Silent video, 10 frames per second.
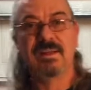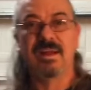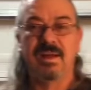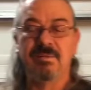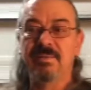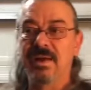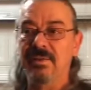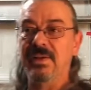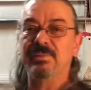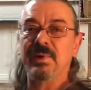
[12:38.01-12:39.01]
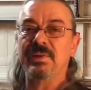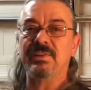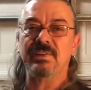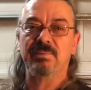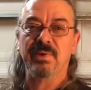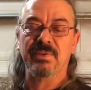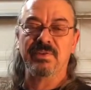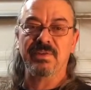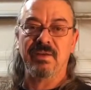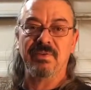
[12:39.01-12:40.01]
Um, how they expect us to build the
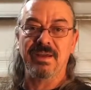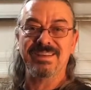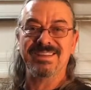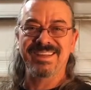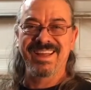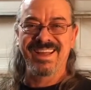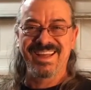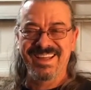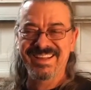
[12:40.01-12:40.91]
stuff, huh?